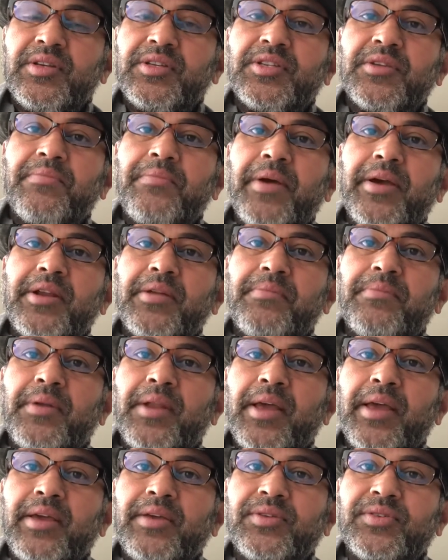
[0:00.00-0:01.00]
a better
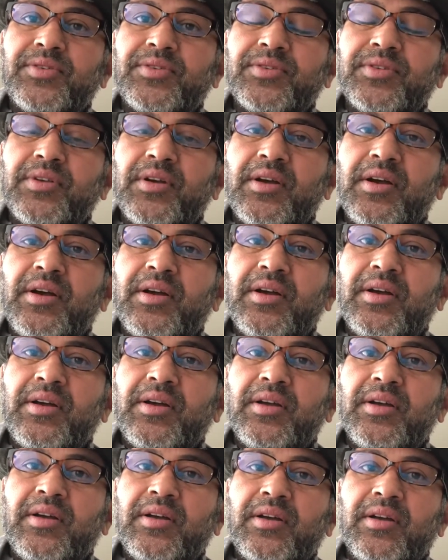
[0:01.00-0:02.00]
place.
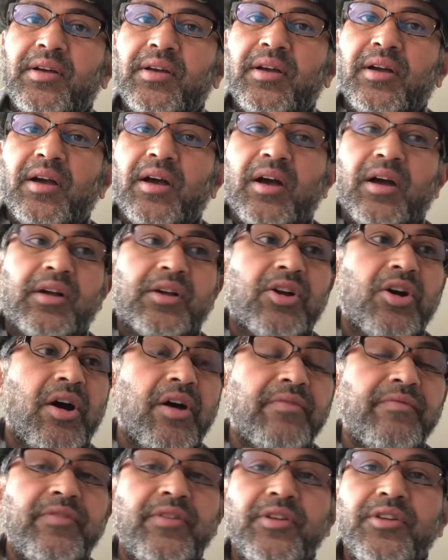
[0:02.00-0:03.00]
A
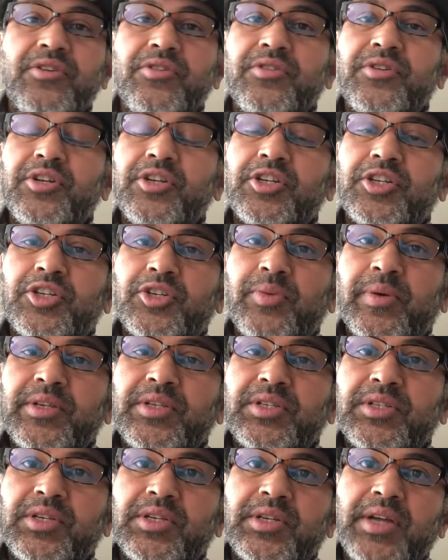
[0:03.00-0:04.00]
convoluted,
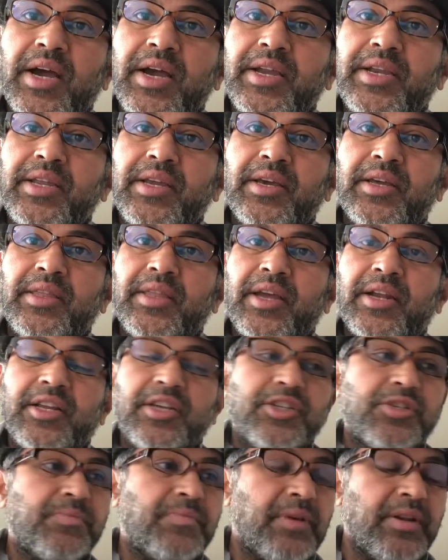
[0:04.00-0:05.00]
twisted idea that
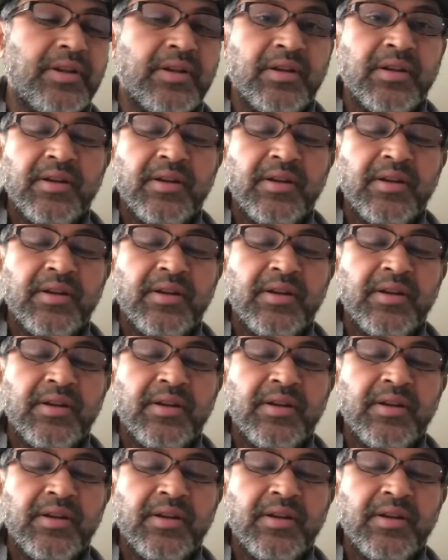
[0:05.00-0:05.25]
has been